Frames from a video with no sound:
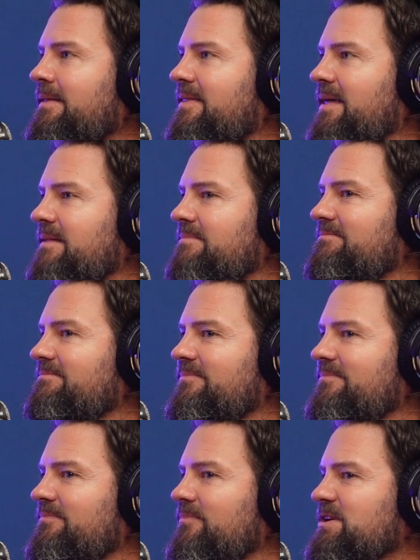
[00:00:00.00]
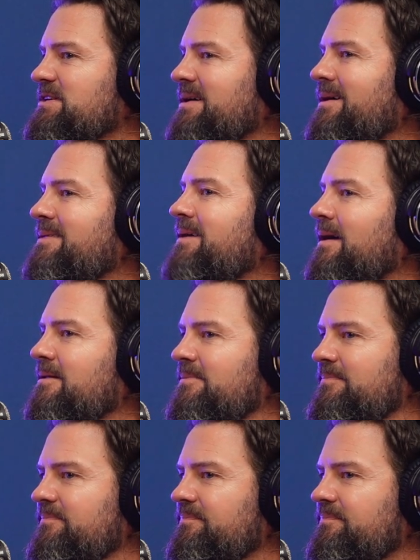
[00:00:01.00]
that we're just not going to tell them.